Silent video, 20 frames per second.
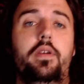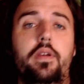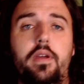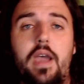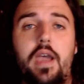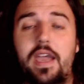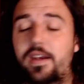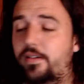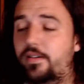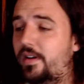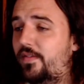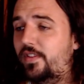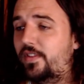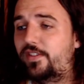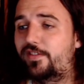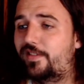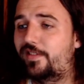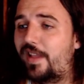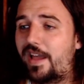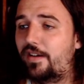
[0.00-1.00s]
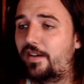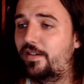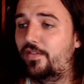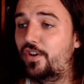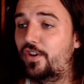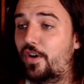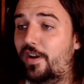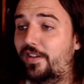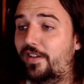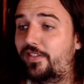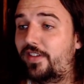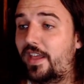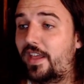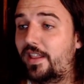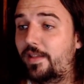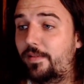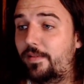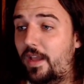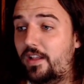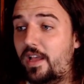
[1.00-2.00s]
I don't even know how to say
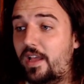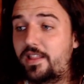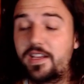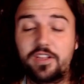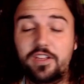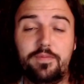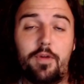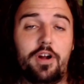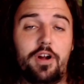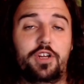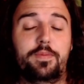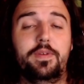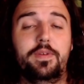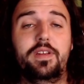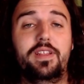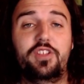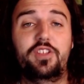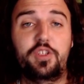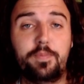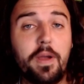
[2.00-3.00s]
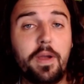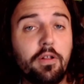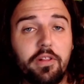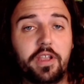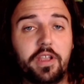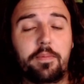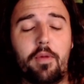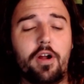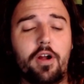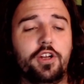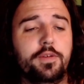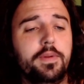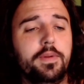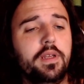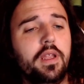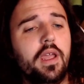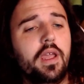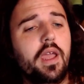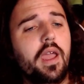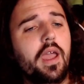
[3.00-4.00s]
that. I think it's Marchment. It's spelt like Marchment.
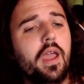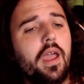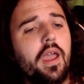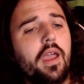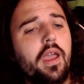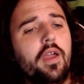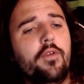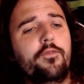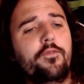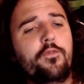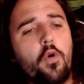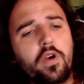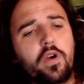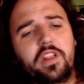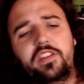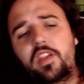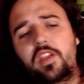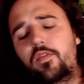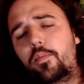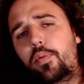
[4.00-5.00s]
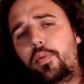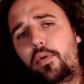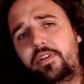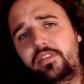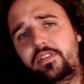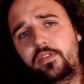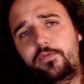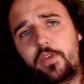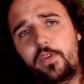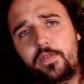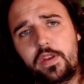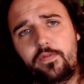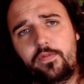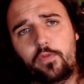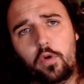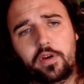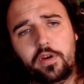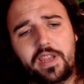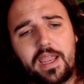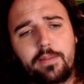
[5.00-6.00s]
47 points in
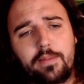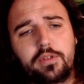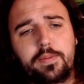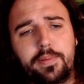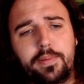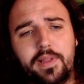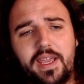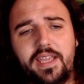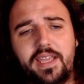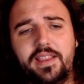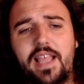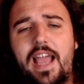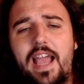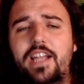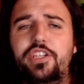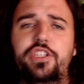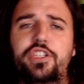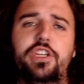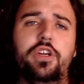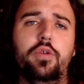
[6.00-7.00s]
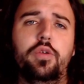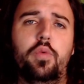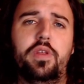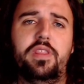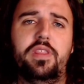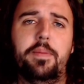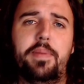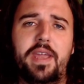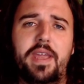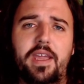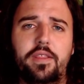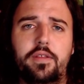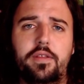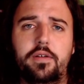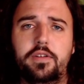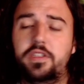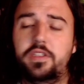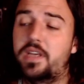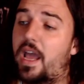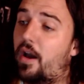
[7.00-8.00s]
54 games played last year with the
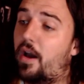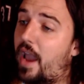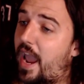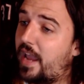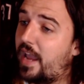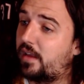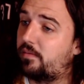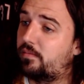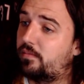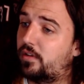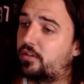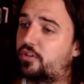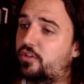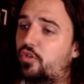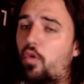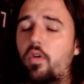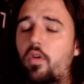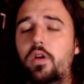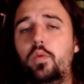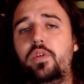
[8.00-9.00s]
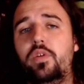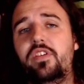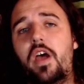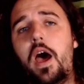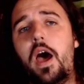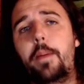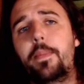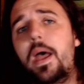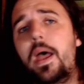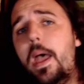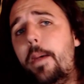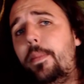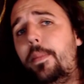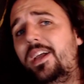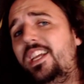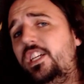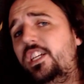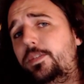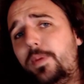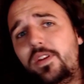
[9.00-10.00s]
Panthers. Now, hey, their scoring was up, but
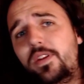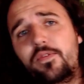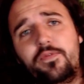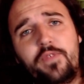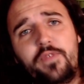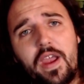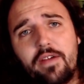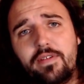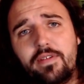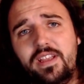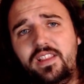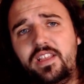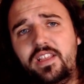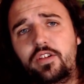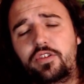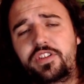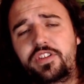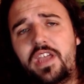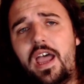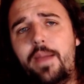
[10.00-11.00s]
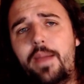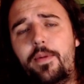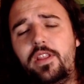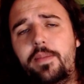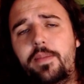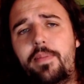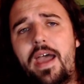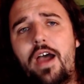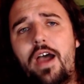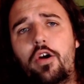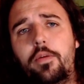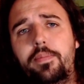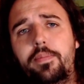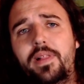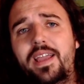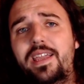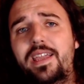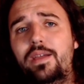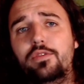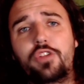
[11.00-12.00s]
he spent very little time on the power
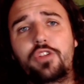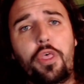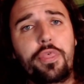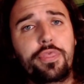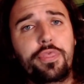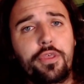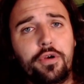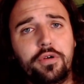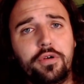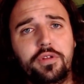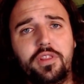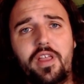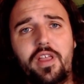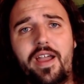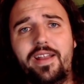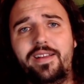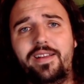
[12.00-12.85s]
play. He was a third line